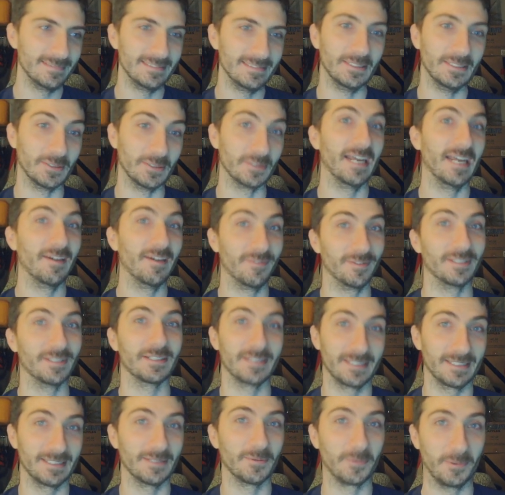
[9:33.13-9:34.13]
you're definitely
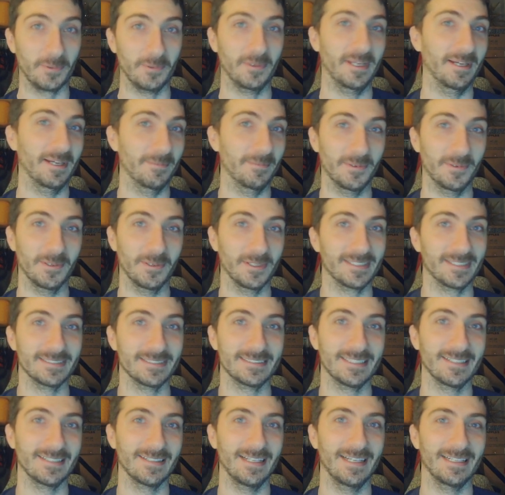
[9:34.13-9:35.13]
gonna get thrown at more because
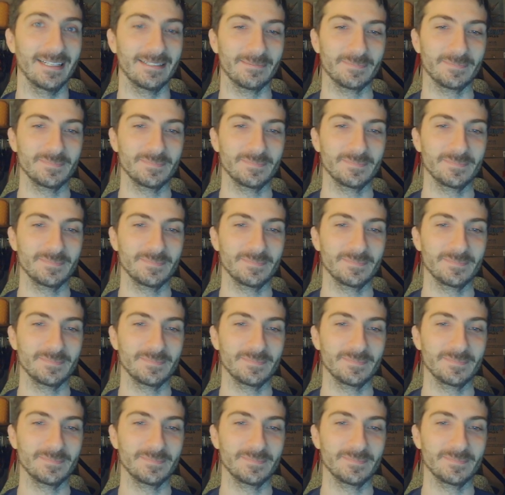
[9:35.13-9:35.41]
they're like